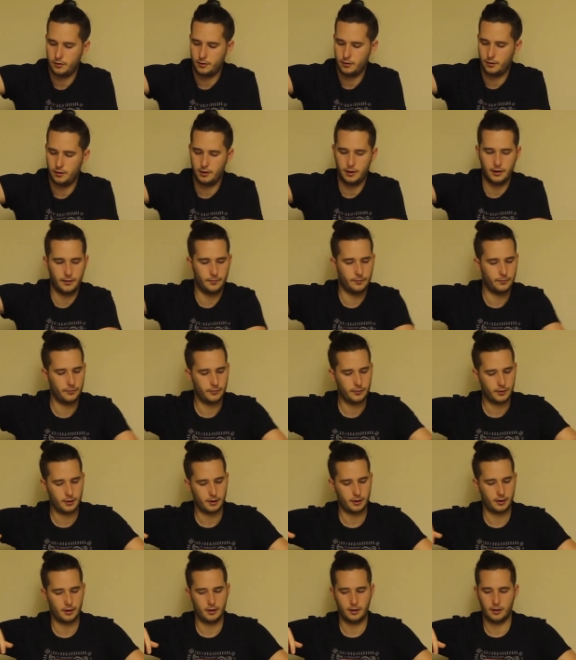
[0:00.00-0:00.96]
Right.
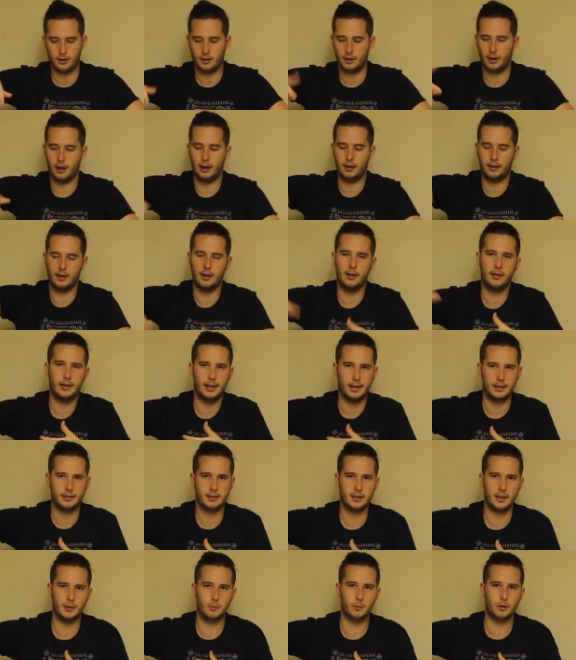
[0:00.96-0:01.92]
And then the
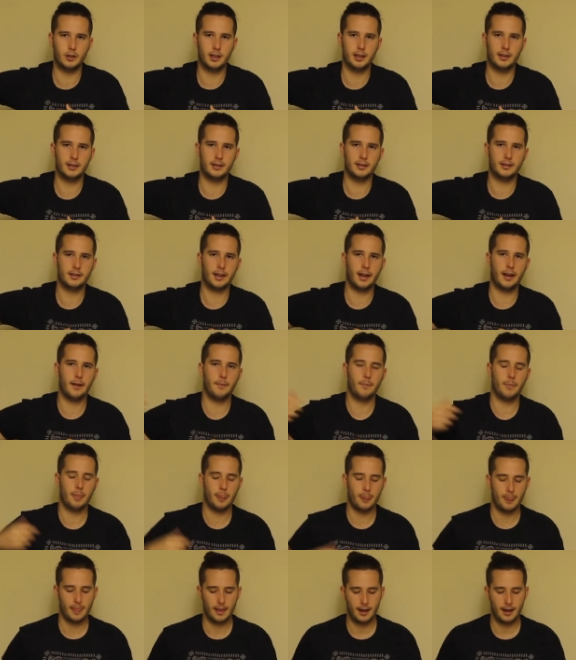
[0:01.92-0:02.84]
next team would get the same.